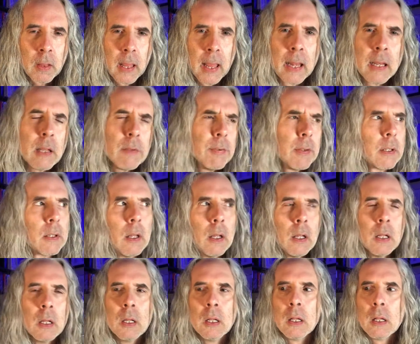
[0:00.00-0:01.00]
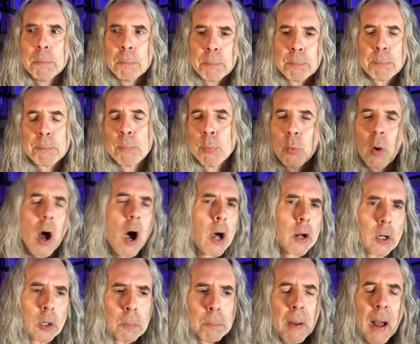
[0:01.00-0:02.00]
And even
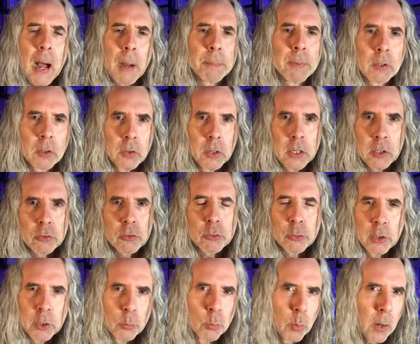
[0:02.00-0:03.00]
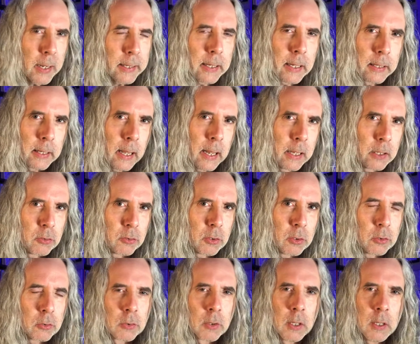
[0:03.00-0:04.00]
broader popular history
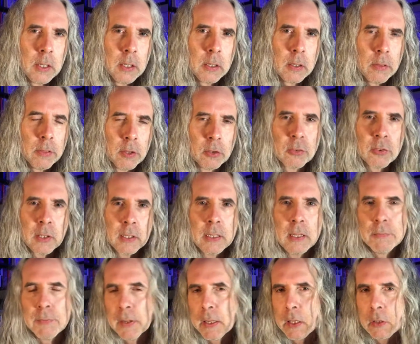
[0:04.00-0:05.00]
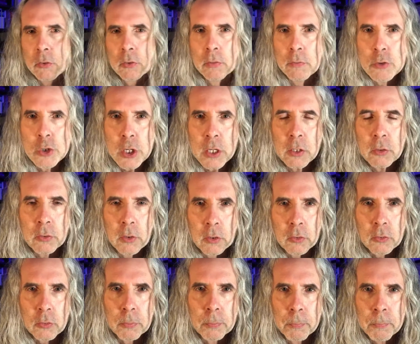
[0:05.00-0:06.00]
recognizes the significance of
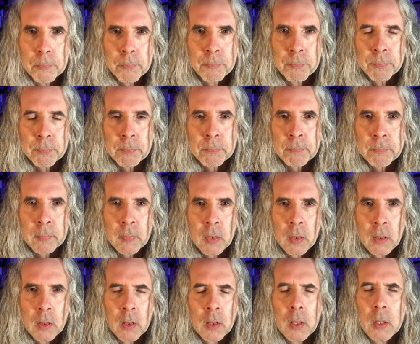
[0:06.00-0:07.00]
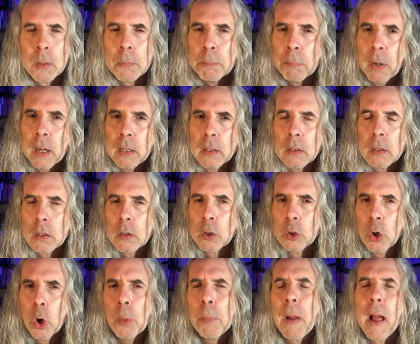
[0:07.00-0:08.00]
Jesus. But
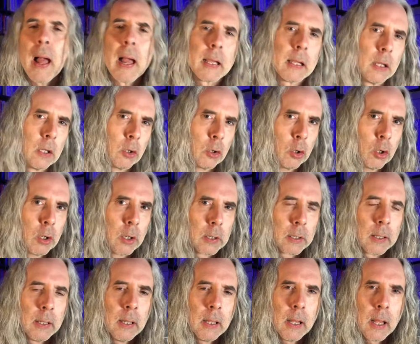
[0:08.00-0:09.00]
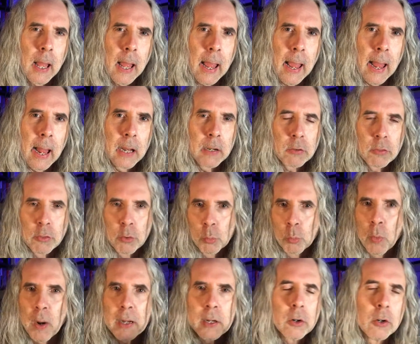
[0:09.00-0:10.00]
go back and look at the
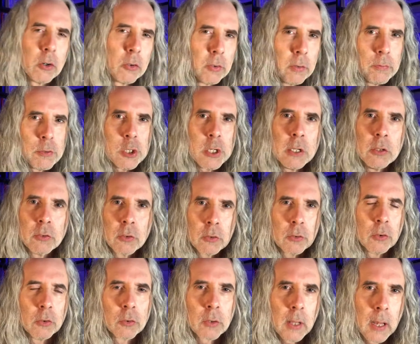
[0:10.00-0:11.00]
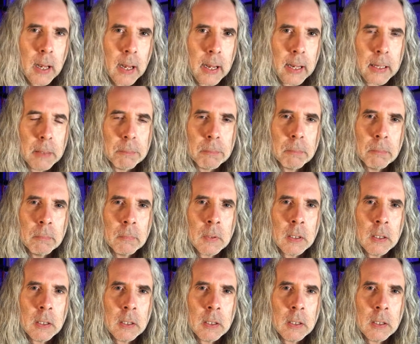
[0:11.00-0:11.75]
records of Jesus' time.